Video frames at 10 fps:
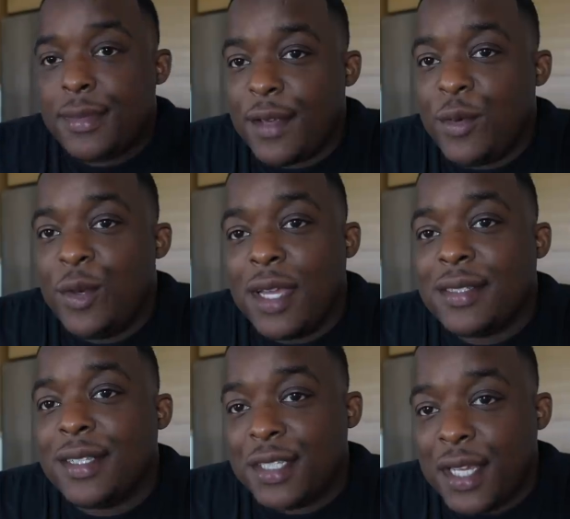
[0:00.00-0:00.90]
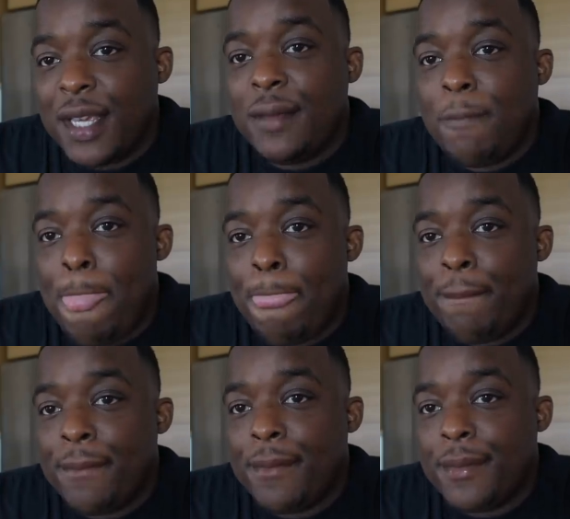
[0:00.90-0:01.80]
If you guessed the Shay,
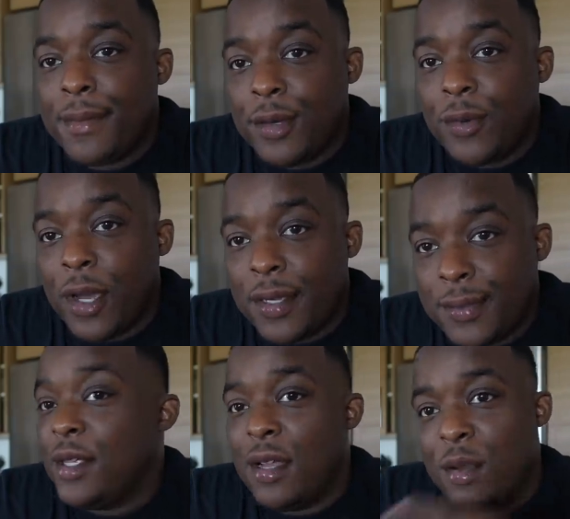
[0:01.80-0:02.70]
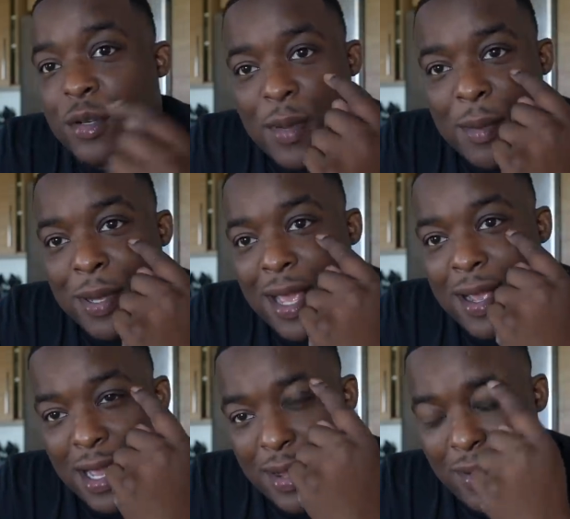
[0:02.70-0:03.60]
you're right. Did I notice my black
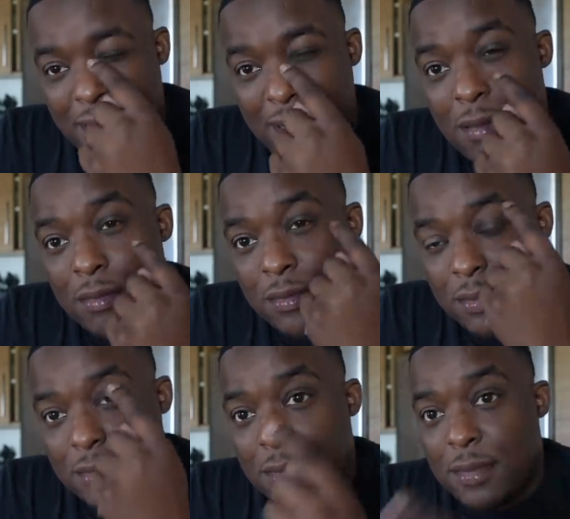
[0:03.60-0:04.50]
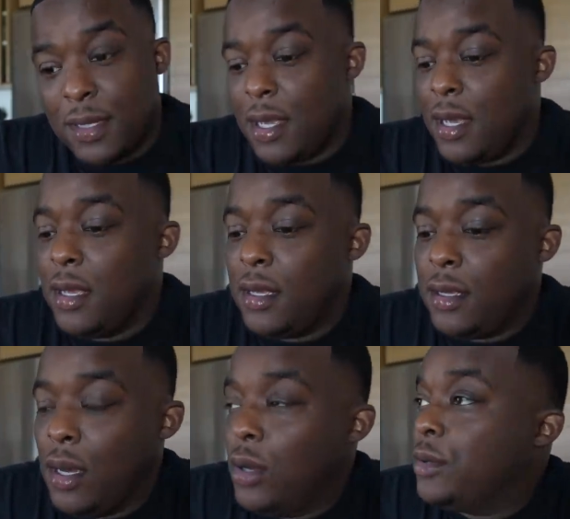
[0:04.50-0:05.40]
eye right here?
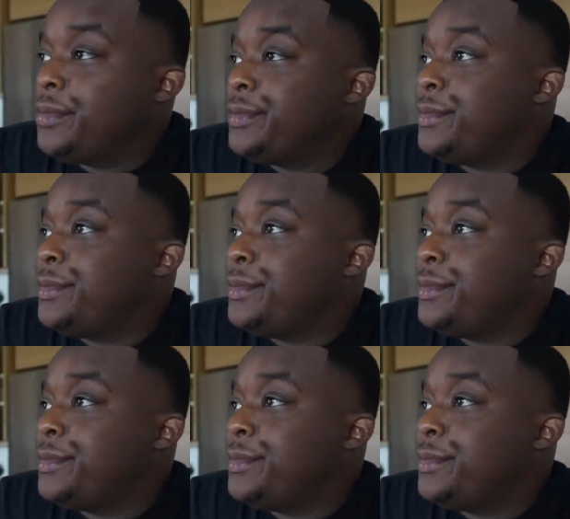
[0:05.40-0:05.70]
Yo.